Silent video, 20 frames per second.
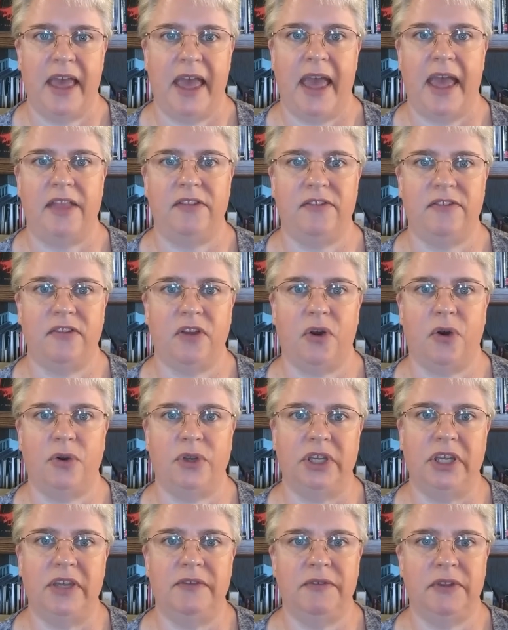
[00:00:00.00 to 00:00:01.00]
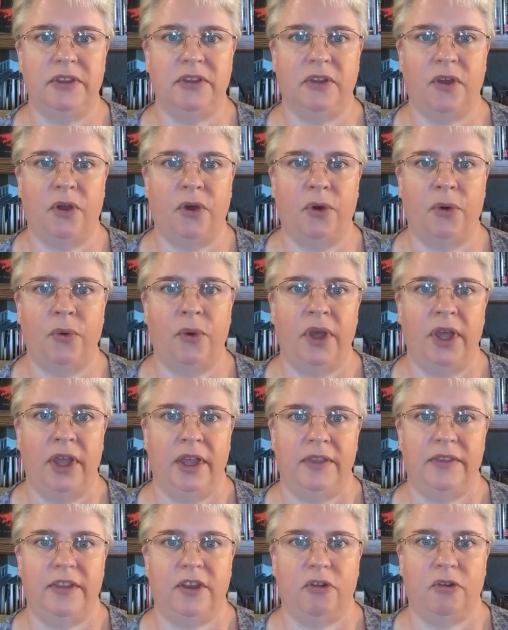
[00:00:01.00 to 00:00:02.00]
And so even though
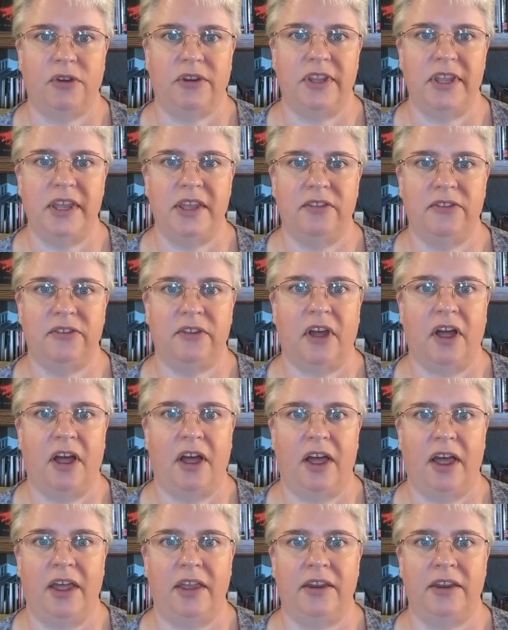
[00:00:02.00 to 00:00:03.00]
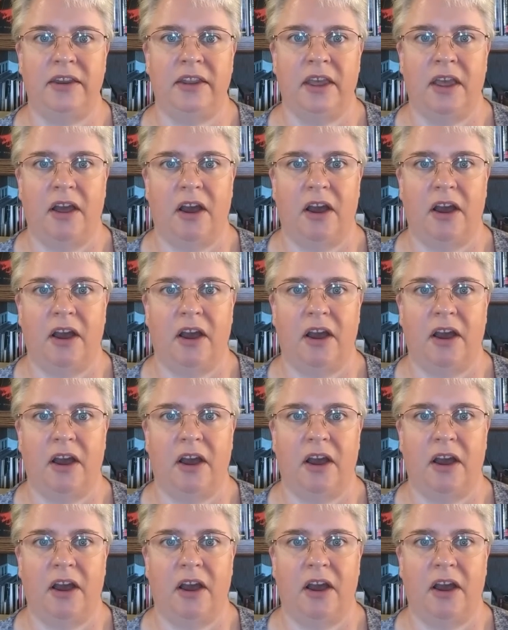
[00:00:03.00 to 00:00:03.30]
the critiques on